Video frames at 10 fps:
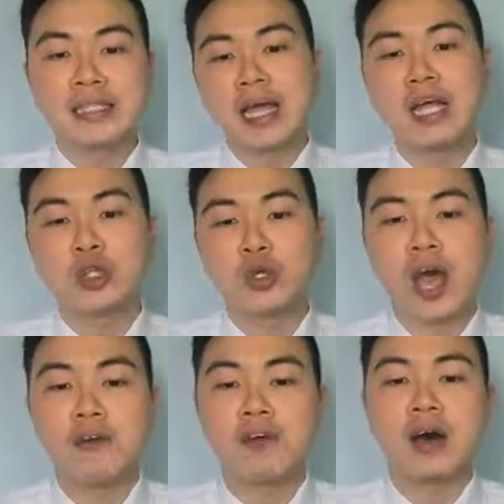tend to
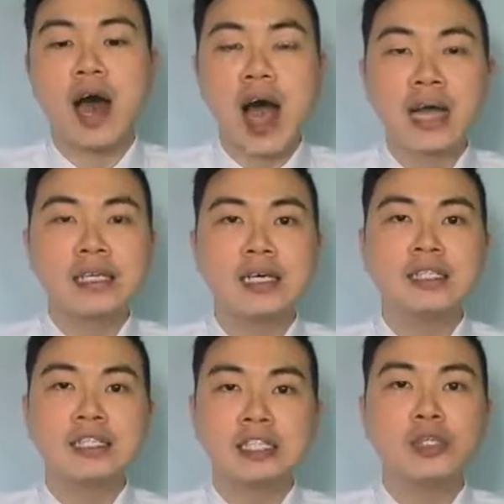have a higher
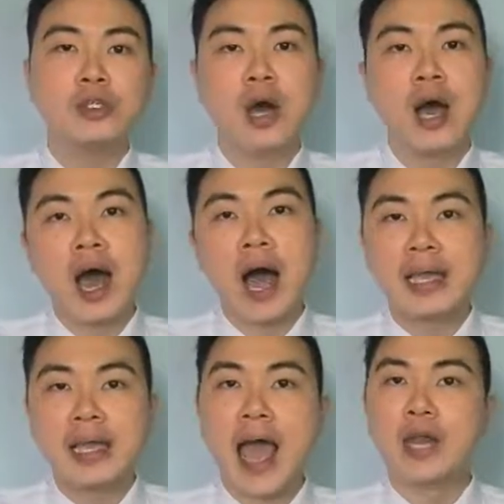skill,
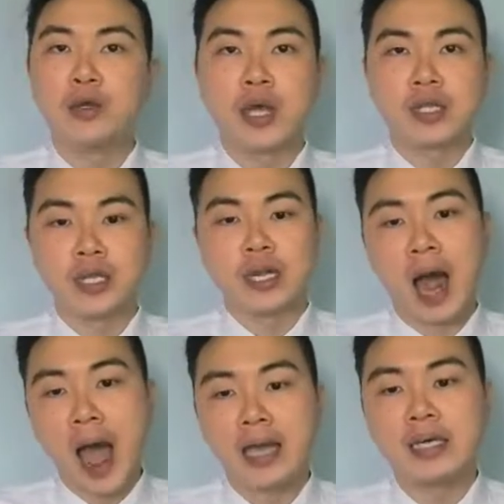higher educated,
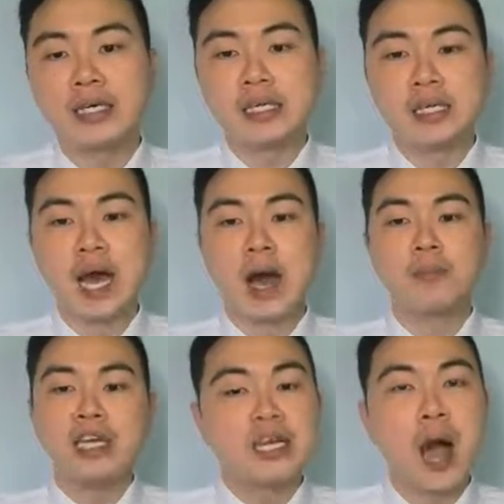higher
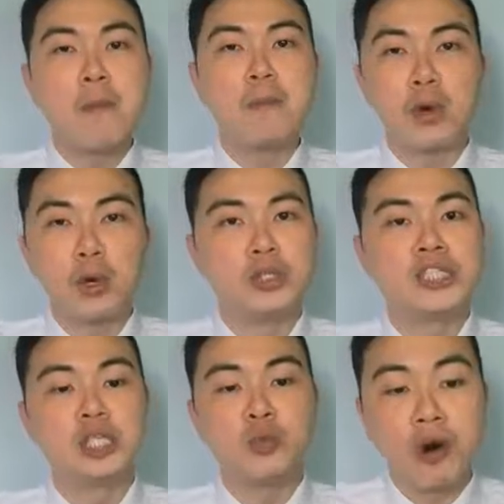income
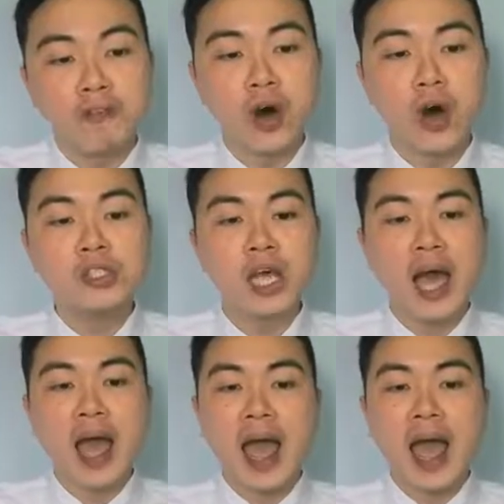producing workforce.